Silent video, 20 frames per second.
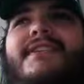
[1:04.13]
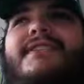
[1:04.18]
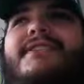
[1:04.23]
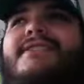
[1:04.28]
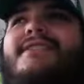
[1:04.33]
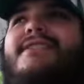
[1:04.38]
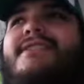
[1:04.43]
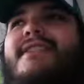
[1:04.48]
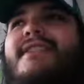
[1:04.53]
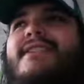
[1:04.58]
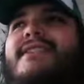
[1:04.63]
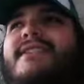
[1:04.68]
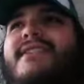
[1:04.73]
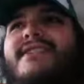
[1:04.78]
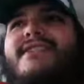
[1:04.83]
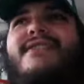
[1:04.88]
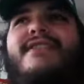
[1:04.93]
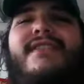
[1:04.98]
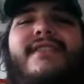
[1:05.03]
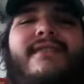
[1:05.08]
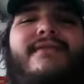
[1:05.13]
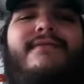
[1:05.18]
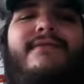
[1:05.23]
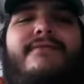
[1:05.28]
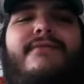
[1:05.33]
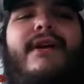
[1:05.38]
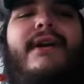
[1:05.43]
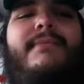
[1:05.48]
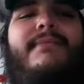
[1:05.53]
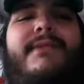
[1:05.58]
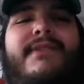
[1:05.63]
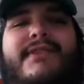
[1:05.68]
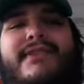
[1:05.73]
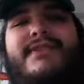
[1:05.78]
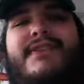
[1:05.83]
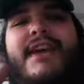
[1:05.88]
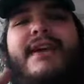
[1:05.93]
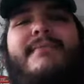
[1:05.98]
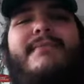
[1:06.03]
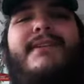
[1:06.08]
this edition of Web
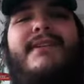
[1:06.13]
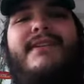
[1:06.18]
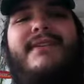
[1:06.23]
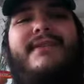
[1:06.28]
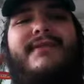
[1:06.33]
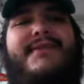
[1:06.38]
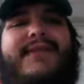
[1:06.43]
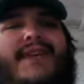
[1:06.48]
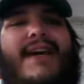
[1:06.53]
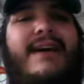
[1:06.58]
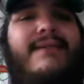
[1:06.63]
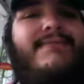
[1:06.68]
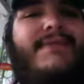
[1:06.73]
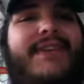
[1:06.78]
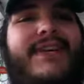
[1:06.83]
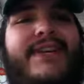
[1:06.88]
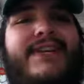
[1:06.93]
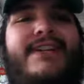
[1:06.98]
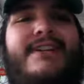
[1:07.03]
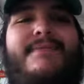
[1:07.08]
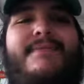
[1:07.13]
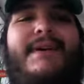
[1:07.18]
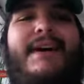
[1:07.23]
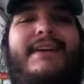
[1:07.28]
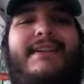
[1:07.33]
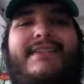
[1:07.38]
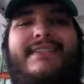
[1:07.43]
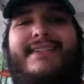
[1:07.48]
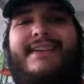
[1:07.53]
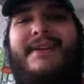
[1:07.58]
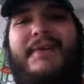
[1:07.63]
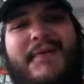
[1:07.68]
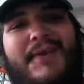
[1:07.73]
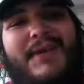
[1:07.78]
Entertainment News, I'm talking about the